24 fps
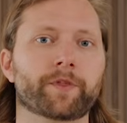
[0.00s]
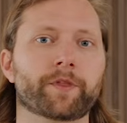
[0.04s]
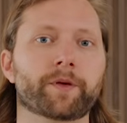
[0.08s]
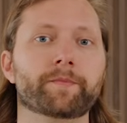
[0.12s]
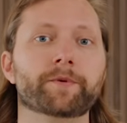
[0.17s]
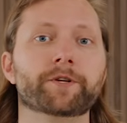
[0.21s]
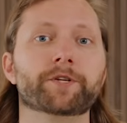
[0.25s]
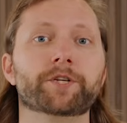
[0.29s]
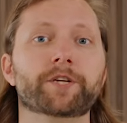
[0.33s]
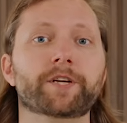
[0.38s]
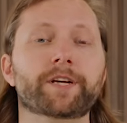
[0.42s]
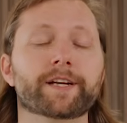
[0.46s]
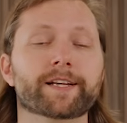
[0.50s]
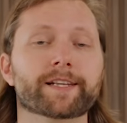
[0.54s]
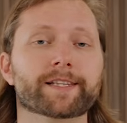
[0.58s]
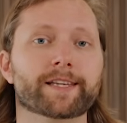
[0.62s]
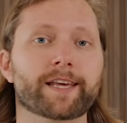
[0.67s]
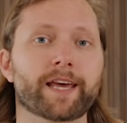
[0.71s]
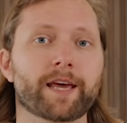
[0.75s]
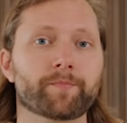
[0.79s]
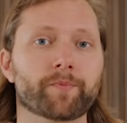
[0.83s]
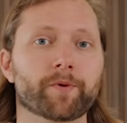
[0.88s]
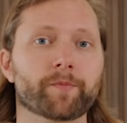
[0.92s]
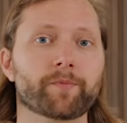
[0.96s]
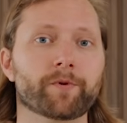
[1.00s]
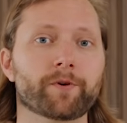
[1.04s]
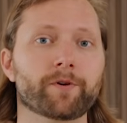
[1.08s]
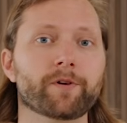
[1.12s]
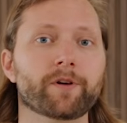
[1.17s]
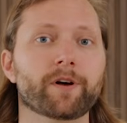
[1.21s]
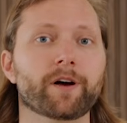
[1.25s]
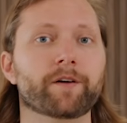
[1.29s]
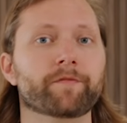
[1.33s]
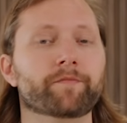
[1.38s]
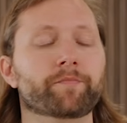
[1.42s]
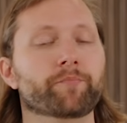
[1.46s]
The machine is
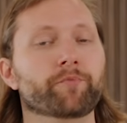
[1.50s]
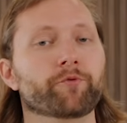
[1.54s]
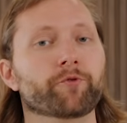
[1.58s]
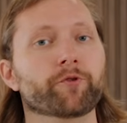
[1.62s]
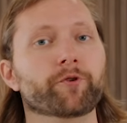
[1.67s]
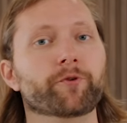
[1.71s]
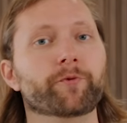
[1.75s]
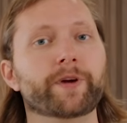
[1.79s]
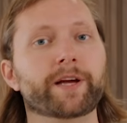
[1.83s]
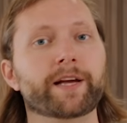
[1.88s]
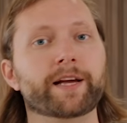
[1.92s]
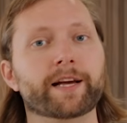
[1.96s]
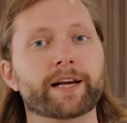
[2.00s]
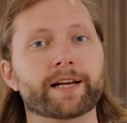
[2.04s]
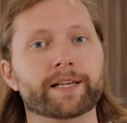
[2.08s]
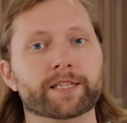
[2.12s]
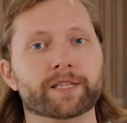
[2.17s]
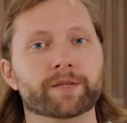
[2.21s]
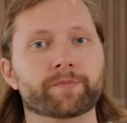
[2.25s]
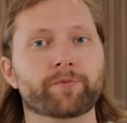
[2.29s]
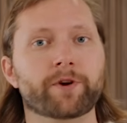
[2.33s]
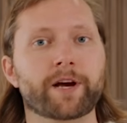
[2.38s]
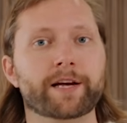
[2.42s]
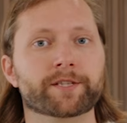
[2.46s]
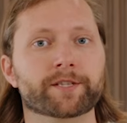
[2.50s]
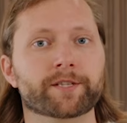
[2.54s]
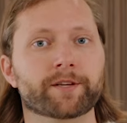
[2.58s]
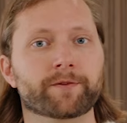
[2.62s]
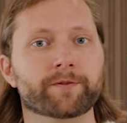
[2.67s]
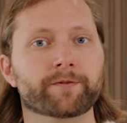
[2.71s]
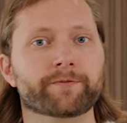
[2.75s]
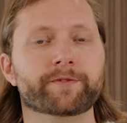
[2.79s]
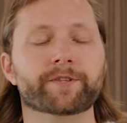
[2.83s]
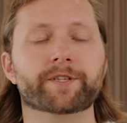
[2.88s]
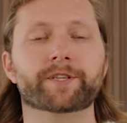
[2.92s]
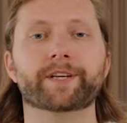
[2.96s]
capable of brewing
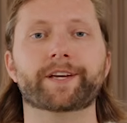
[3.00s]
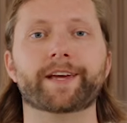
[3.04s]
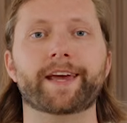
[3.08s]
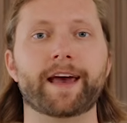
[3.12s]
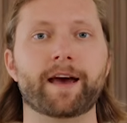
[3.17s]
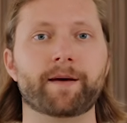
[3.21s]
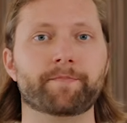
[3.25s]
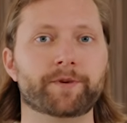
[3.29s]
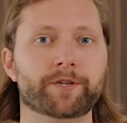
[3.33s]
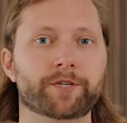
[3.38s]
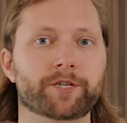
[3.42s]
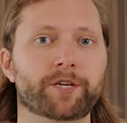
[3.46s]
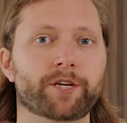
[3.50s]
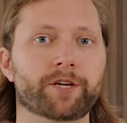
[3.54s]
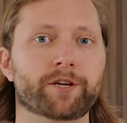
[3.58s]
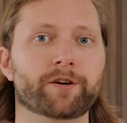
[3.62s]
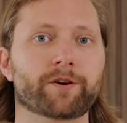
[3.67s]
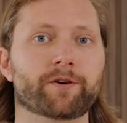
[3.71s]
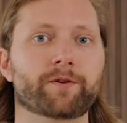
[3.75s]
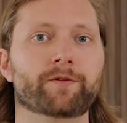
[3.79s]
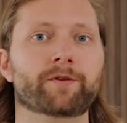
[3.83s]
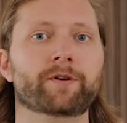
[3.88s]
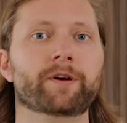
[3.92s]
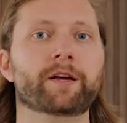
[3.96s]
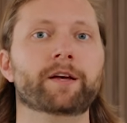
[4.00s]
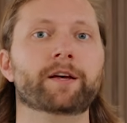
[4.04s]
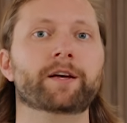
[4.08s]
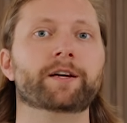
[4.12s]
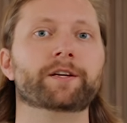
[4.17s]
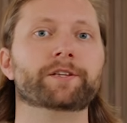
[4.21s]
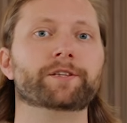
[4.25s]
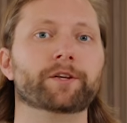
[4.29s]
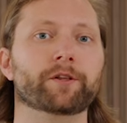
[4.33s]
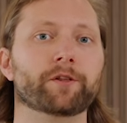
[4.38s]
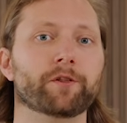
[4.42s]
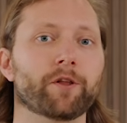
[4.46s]
espressos to cappuccino,
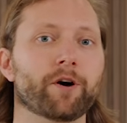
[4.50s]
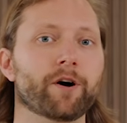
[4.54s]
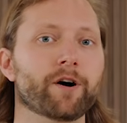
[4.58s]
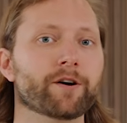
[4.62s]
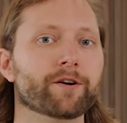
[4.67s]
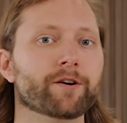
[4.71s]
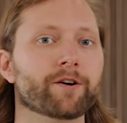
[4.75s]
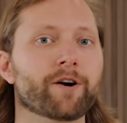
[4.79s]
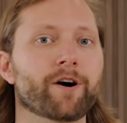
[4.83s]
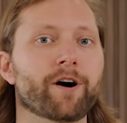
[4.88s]
to long